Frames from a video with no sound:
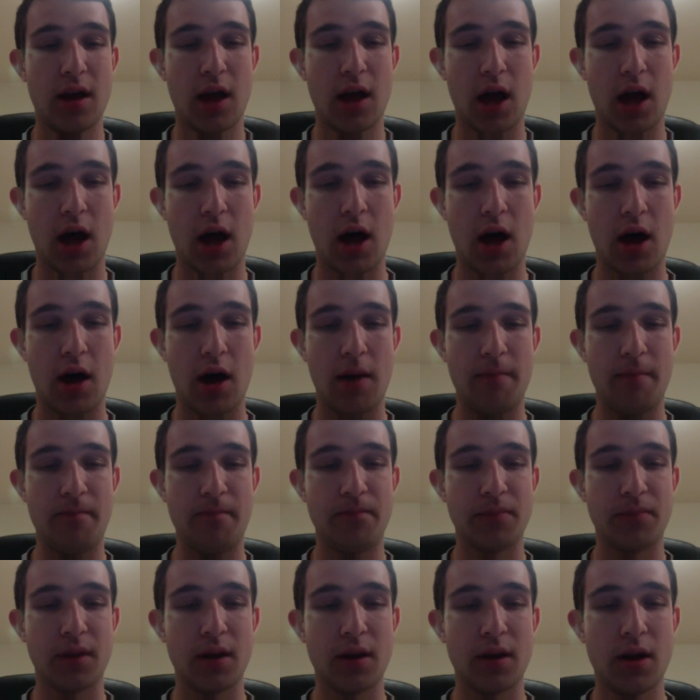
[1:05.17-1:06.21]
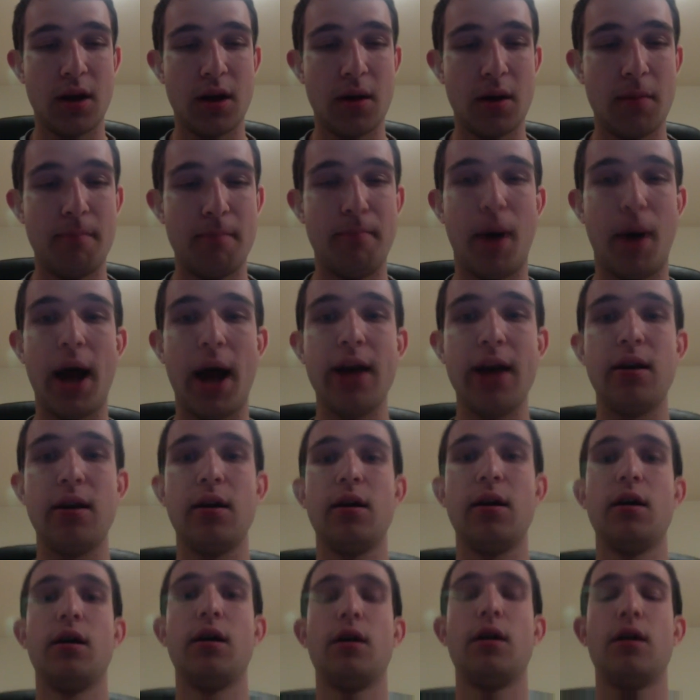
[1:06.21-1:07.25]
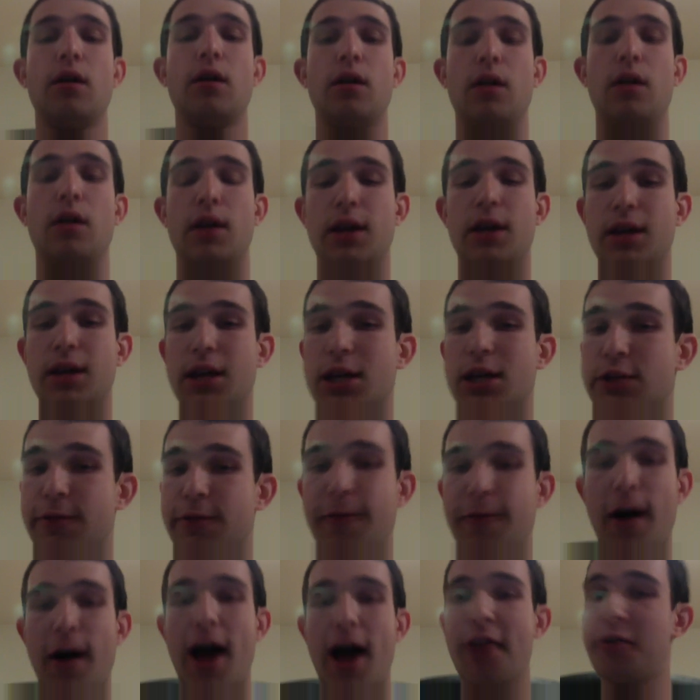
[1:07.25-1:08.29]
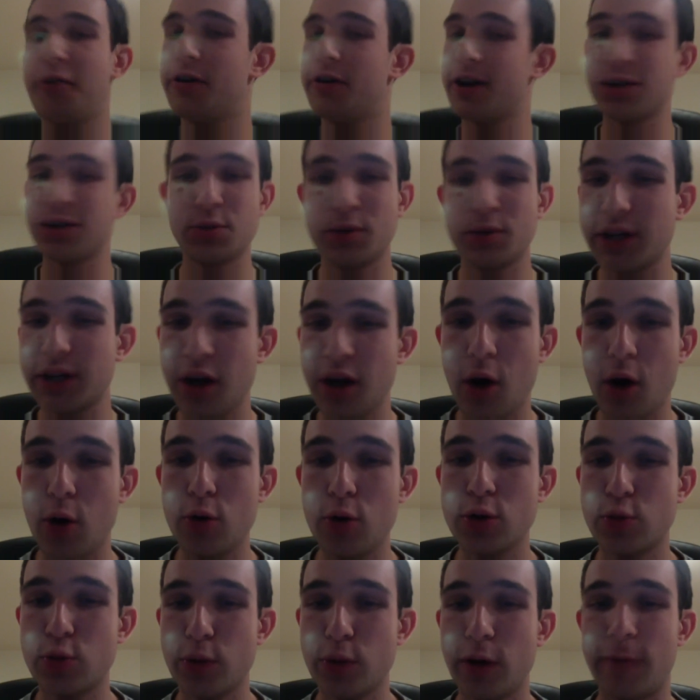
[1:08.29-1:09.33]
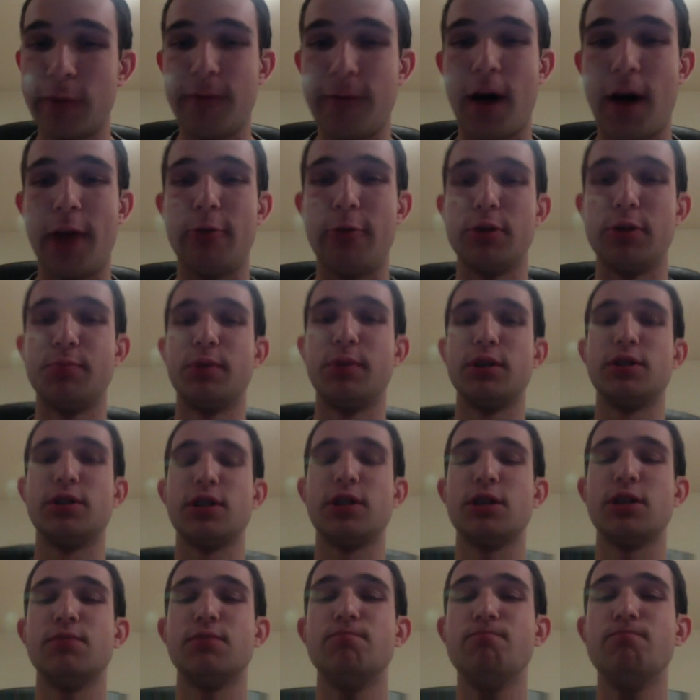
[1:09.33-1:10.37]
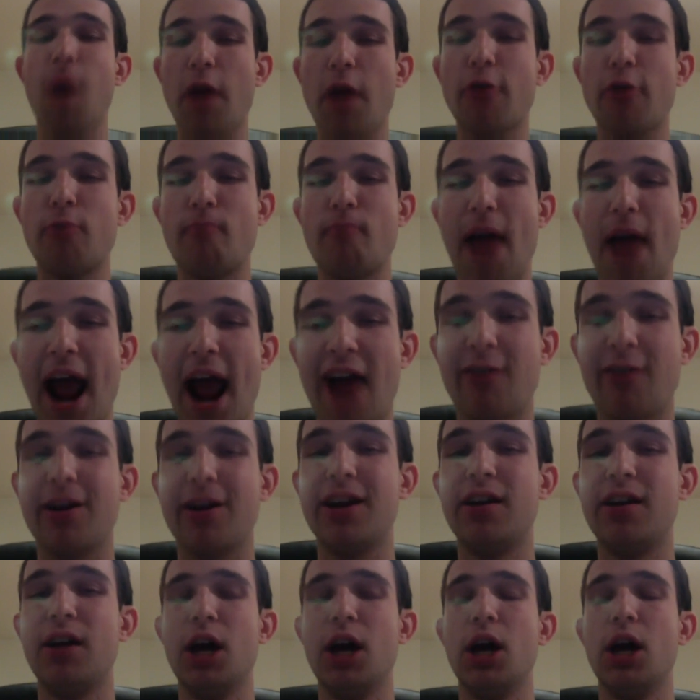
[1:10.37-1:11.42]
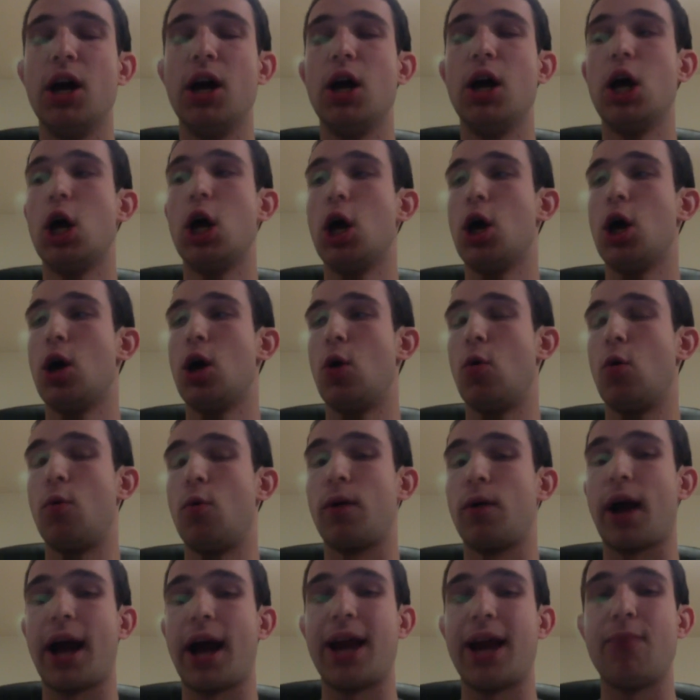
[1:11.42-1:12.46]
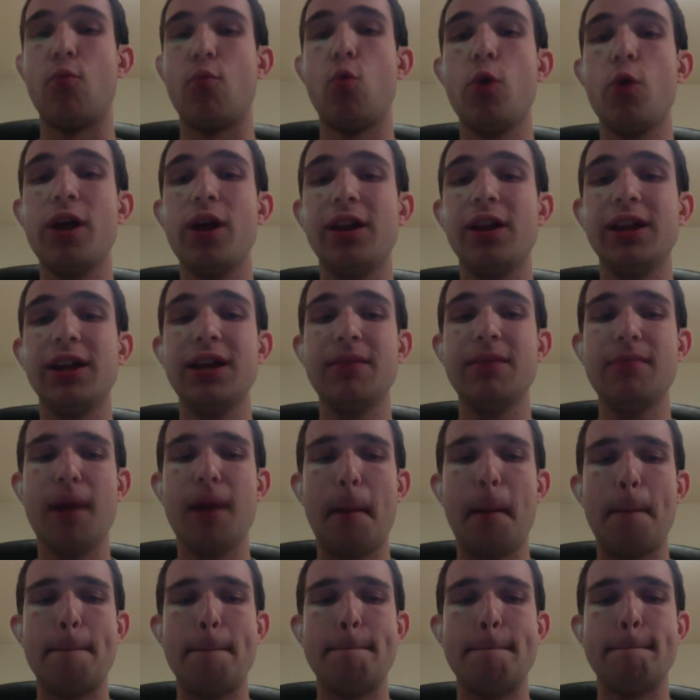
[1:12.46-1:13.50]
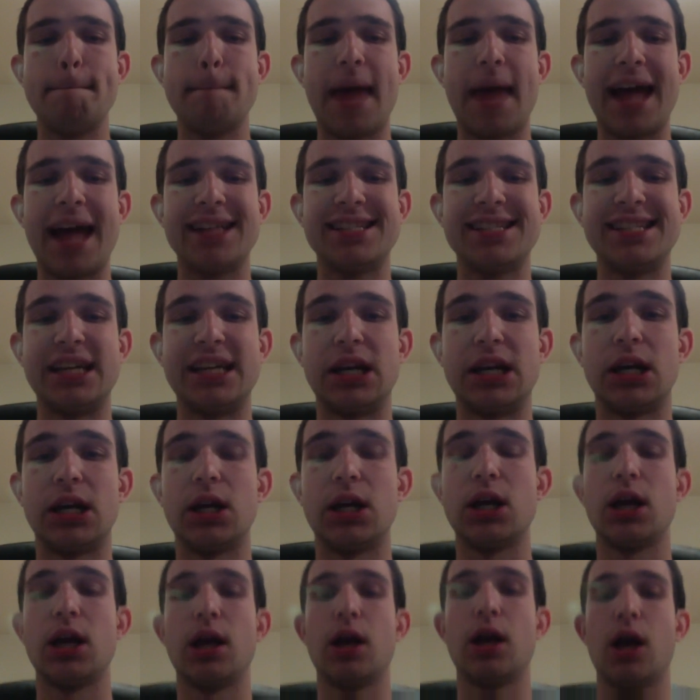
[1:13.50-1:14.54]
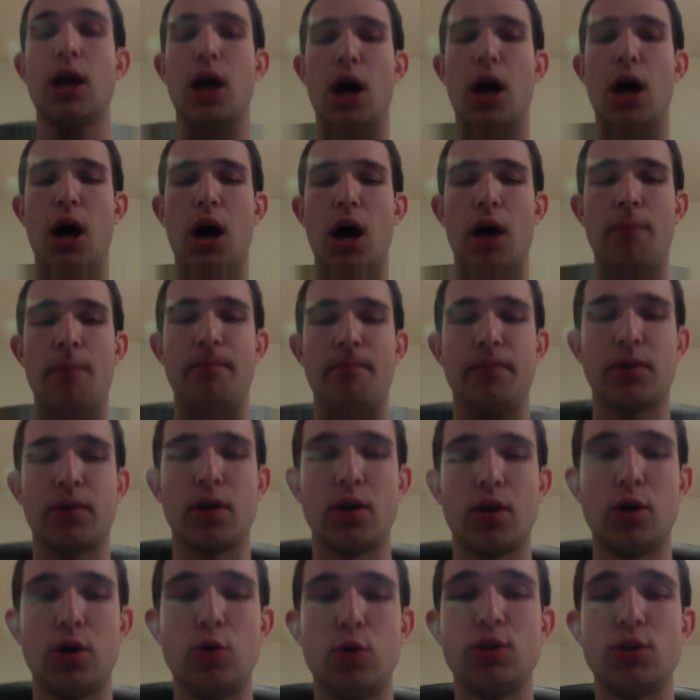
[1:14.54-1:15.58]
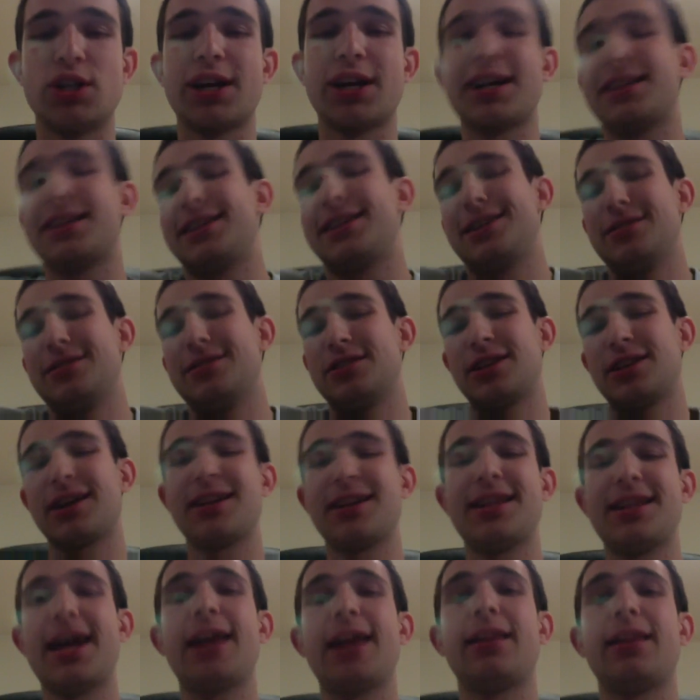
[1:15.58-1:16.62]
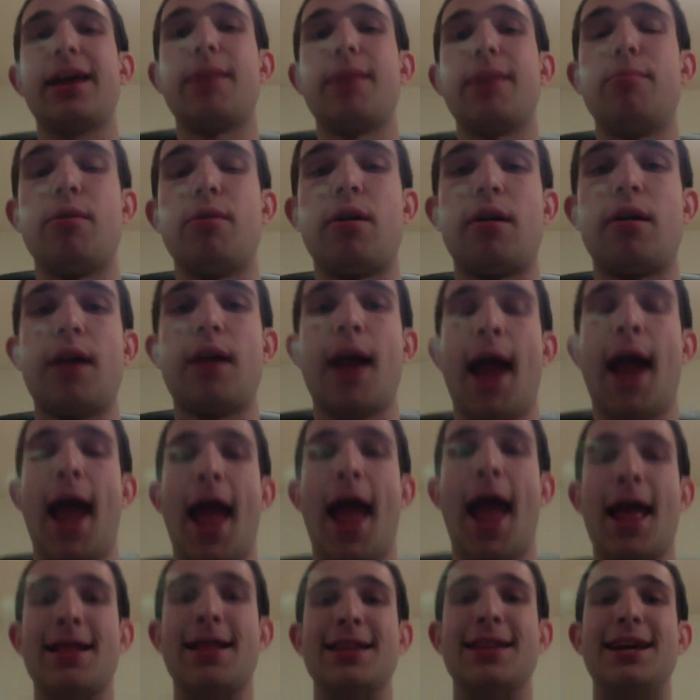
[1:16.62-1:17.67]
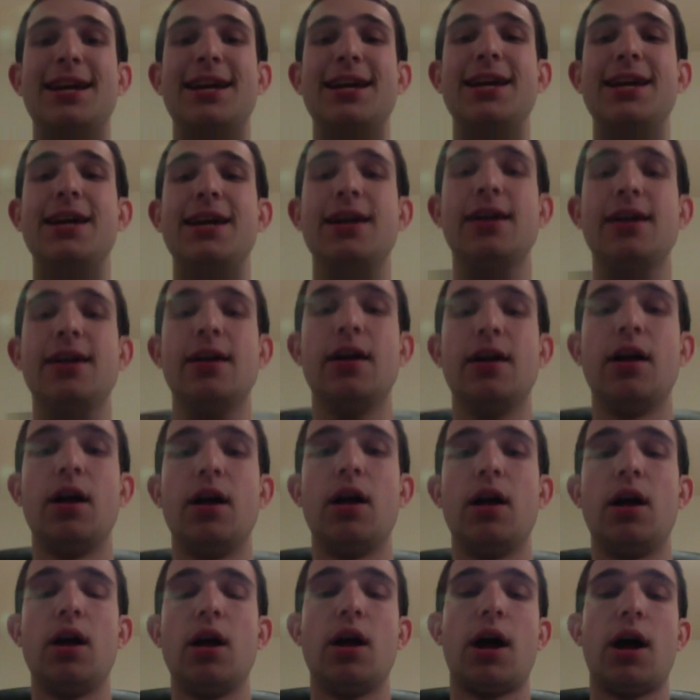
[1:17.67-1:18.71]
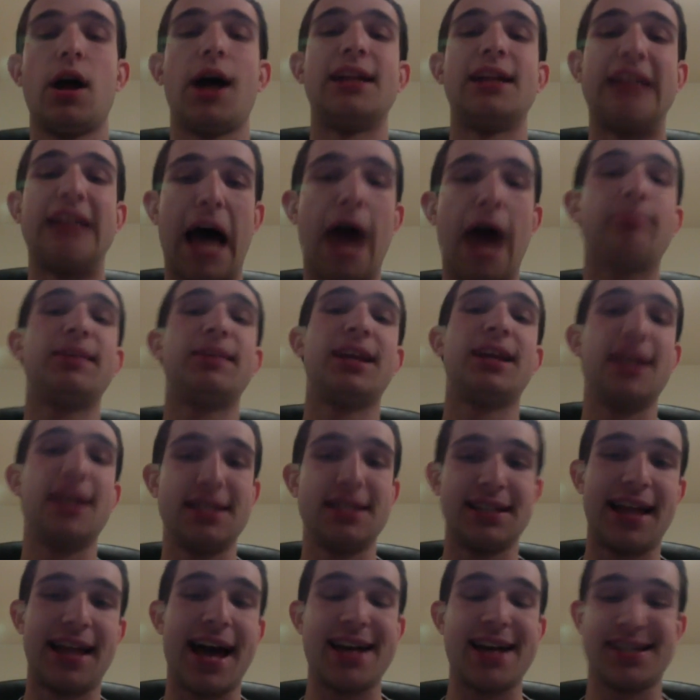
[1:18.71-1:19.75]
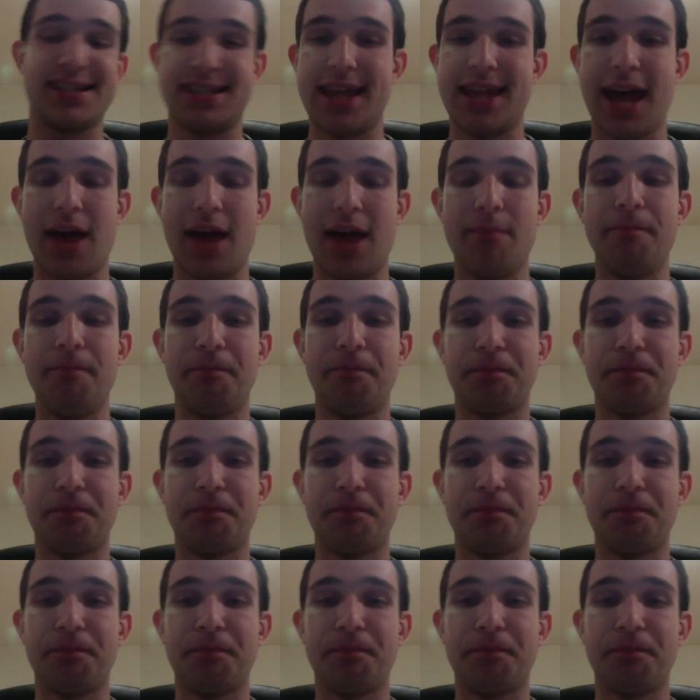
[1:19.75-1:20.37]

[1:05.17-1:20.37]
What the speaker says: But his father doesn't really know who his real father is, but his mother married a guy named William Manson, who was he was like a day laborer, and he adopted his last name.